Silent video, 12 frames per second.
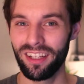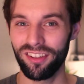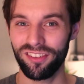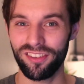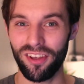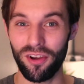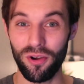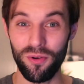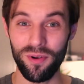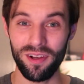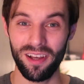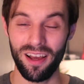
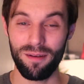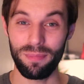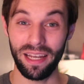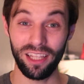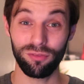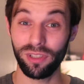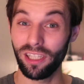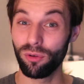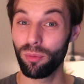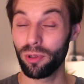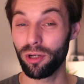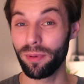So my next video
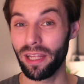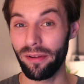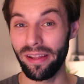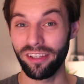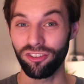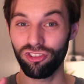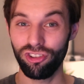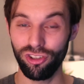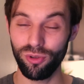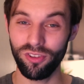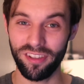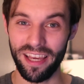will be coming out next
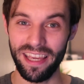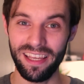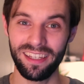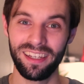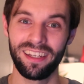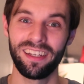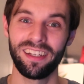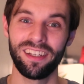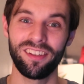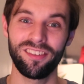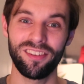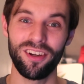Tuesday.
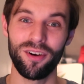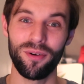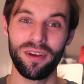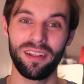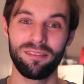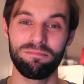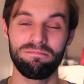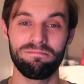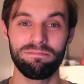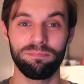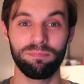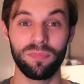So
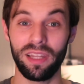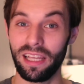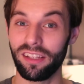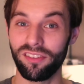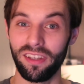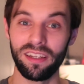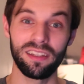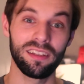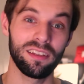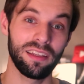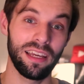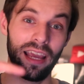like I said,
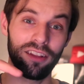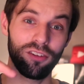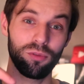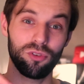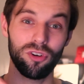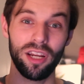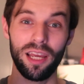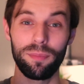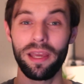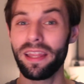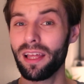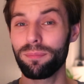hit subscribe,
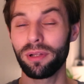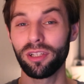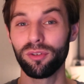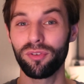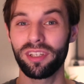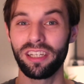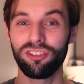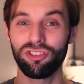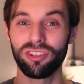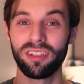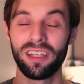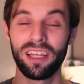hit that bell
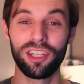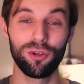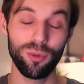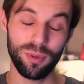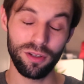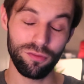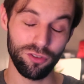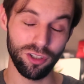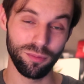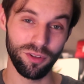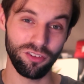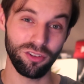notification. You'll be
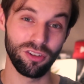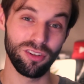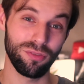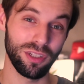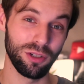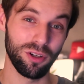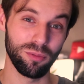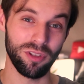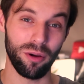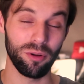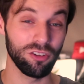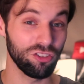informed as soon as the video comes
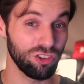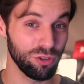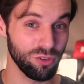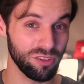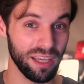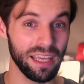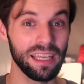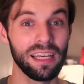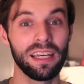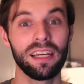out on Tuesday.